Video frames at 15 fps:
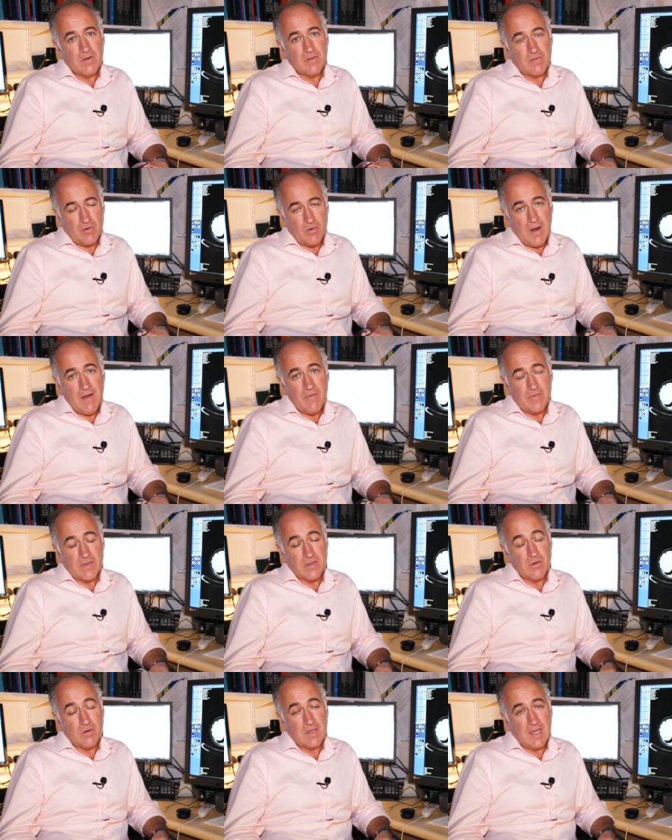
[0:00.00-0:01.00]
throughout
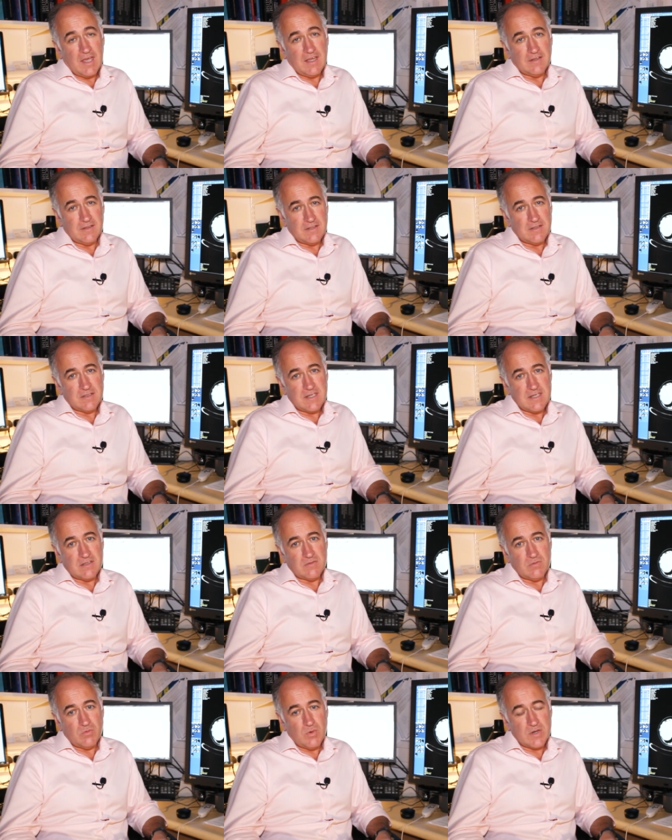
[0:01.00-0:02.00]
the UK and indeed
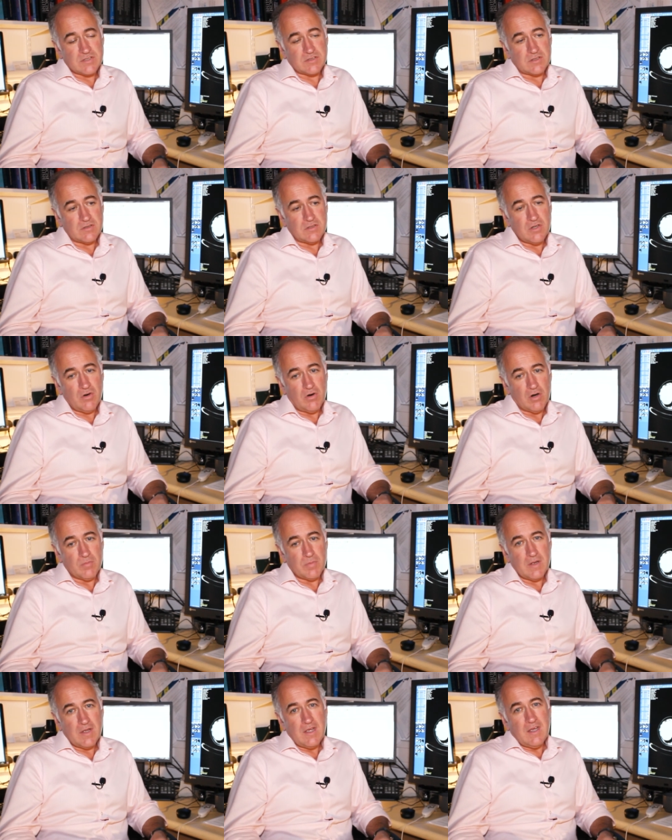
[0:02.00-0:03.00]
Western Europe.